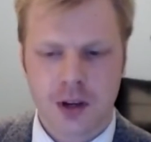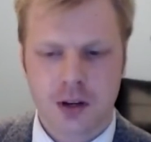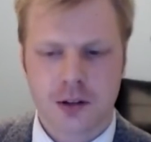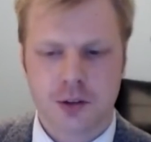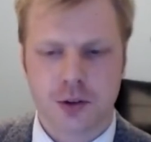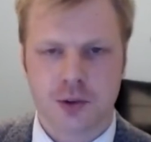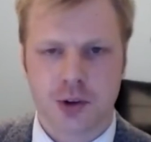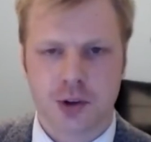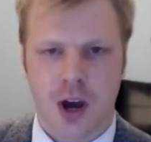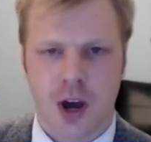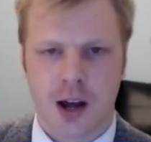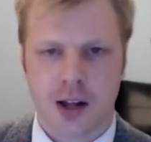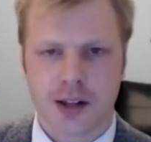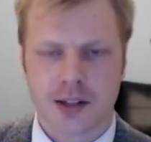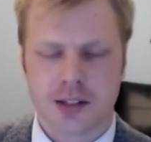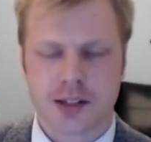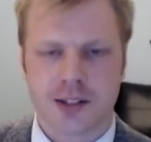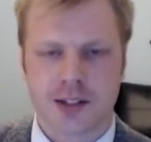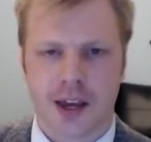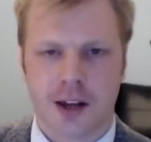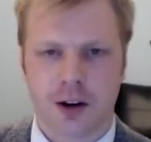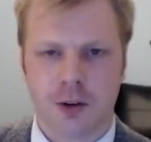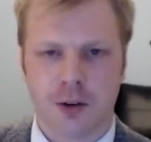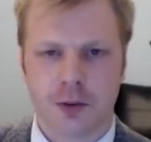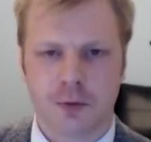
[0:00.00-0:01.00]
Do not
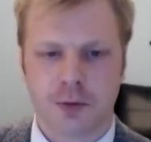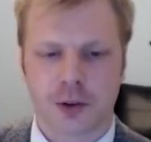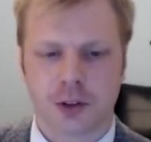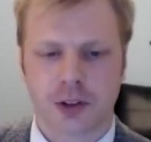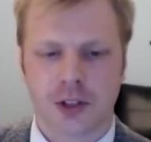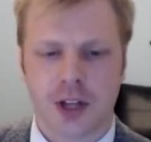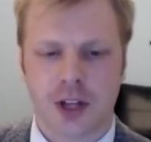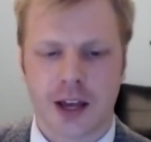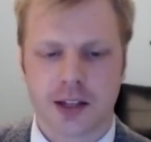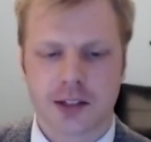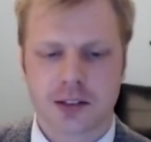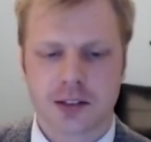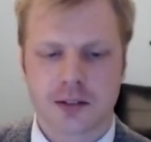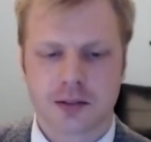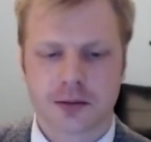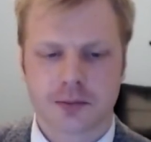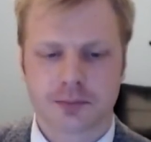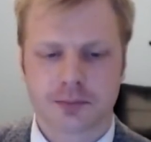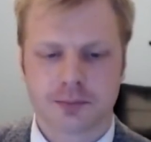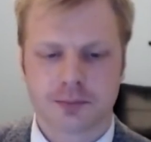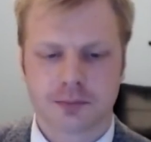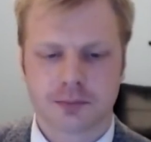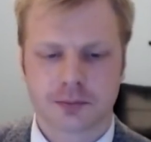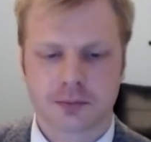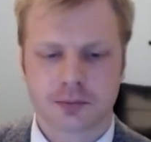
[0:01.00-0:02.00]
settle for less.
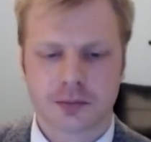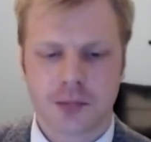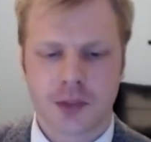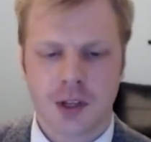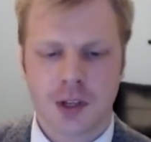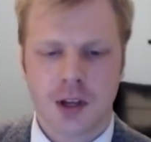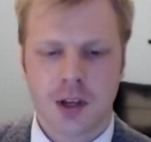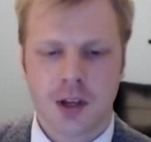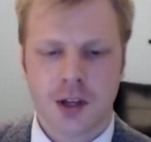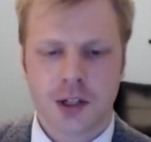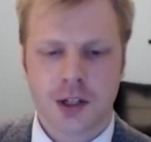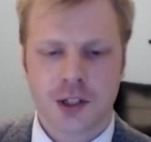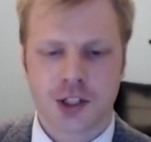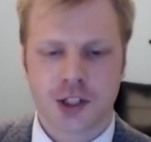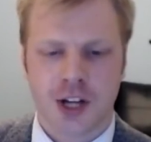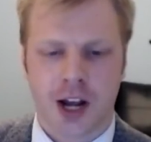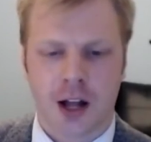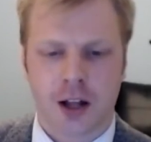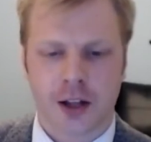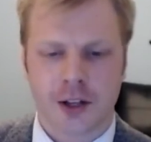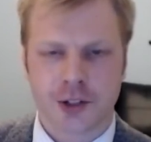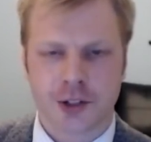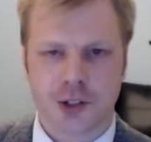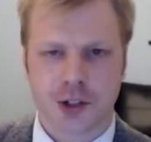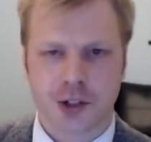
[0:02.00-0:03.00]

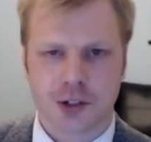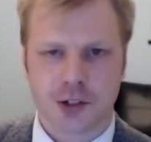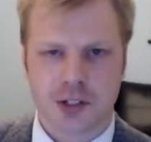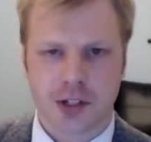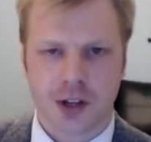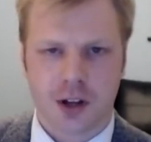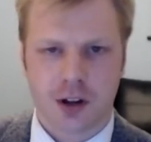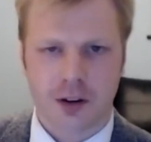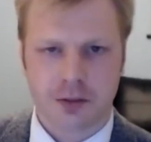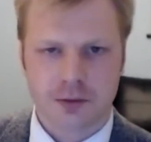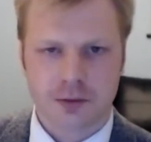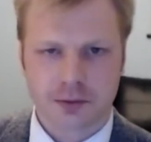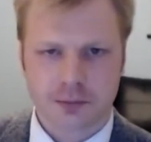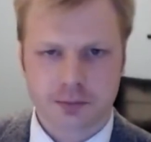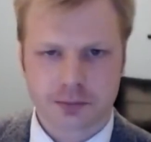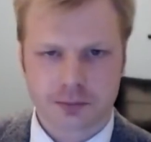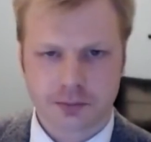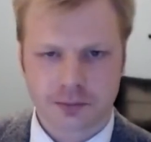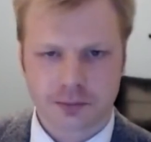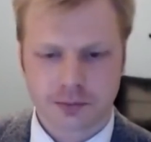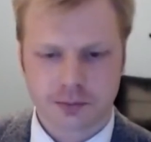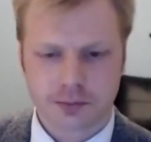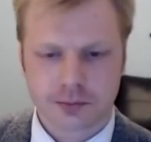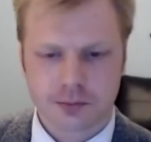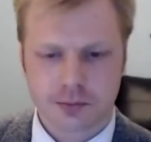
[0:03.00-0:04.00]
Challenge yourself
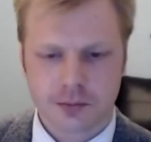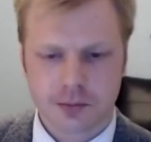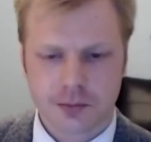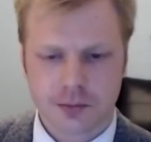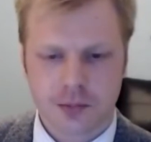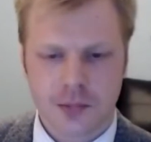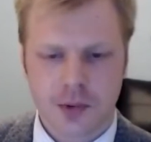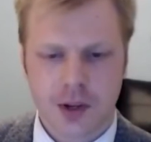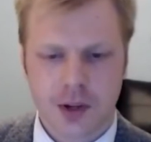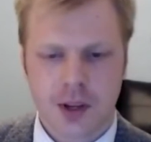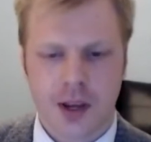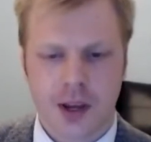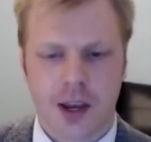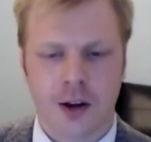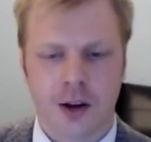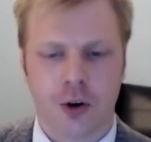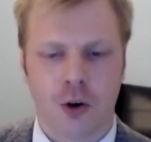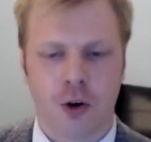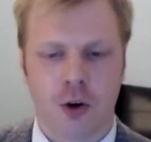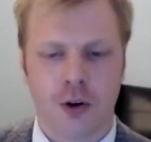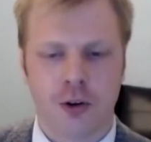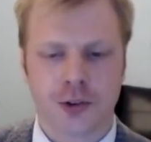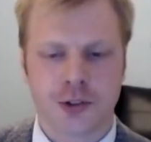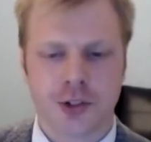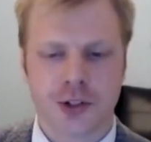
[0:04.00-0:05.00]
and
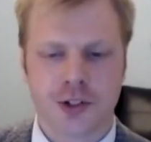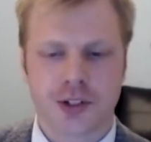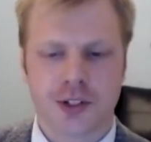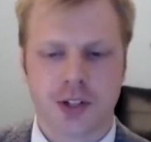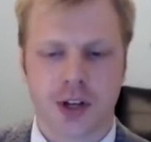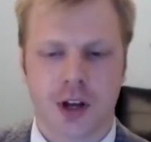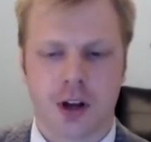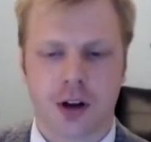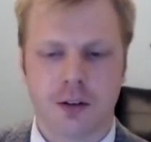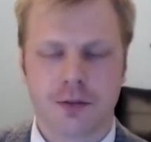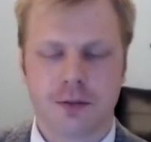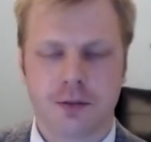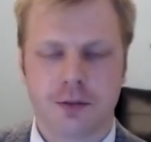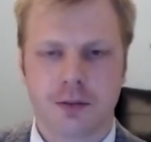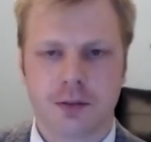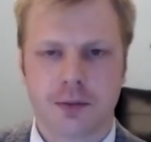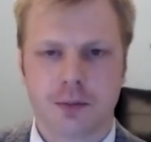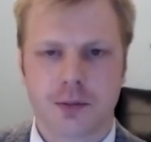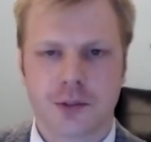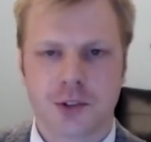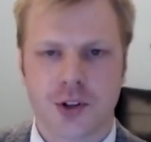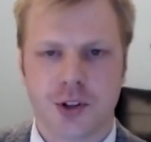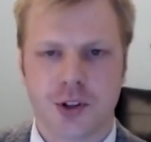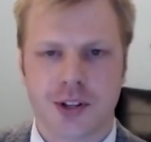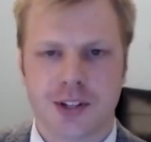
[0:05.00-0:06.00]
hold yourself
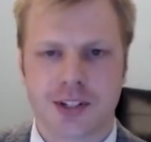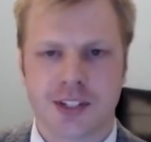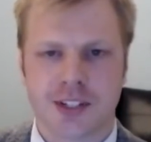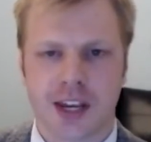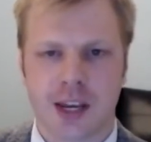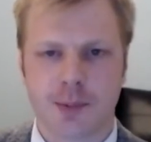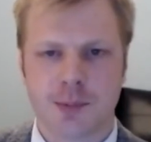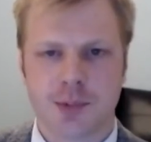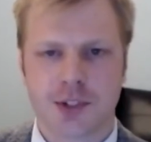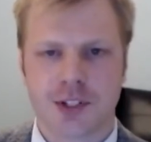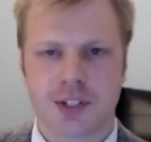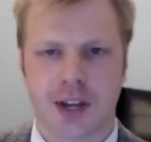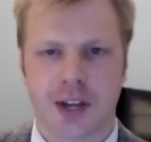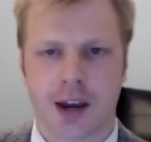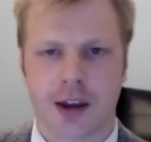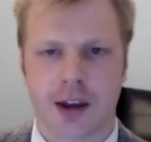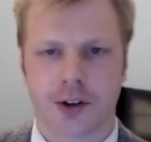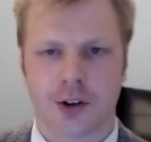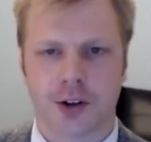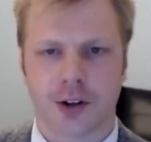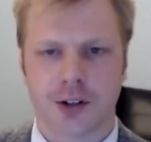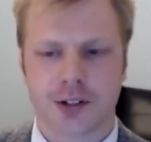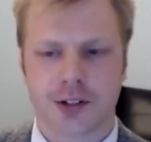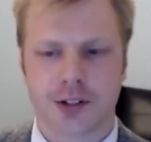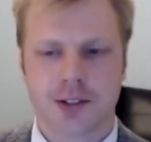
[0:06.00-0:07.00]
to the same
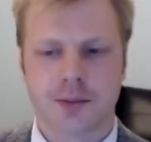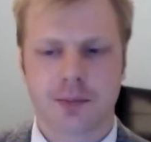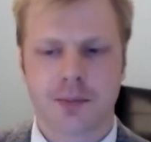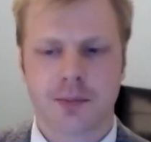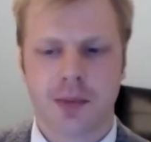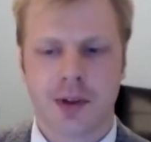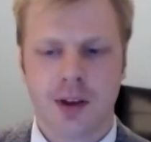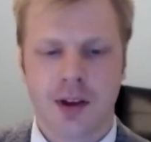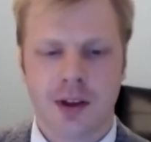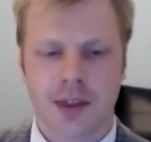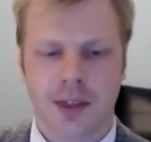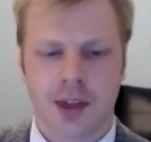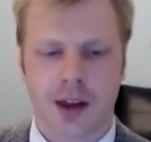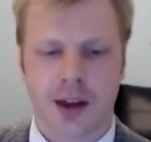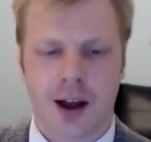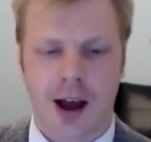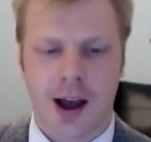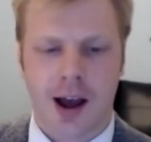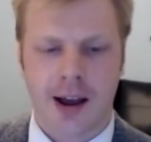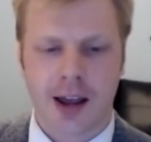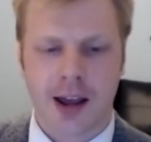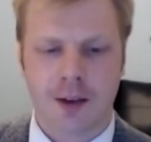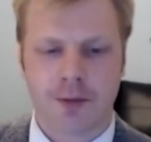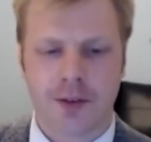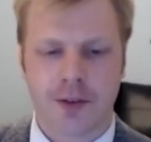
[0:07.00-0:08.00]
standards that
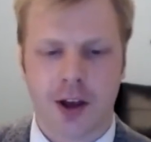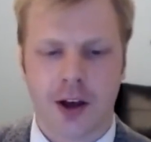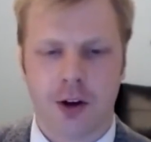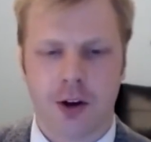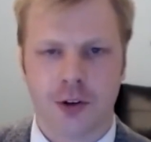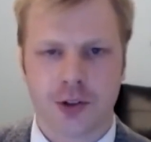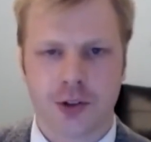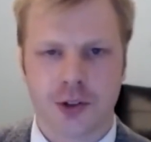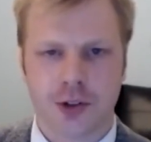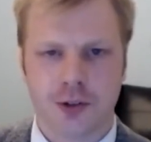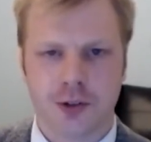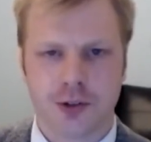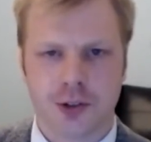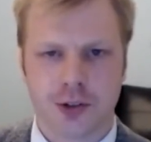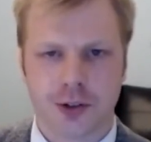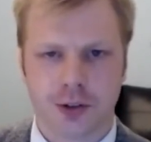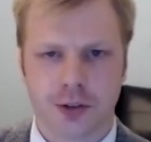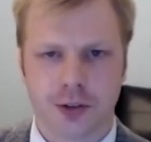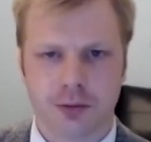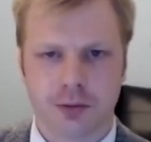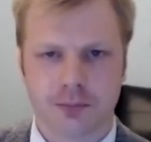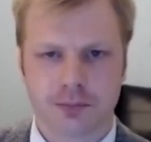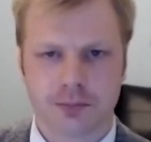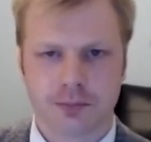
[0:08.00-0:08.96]
I have held you to.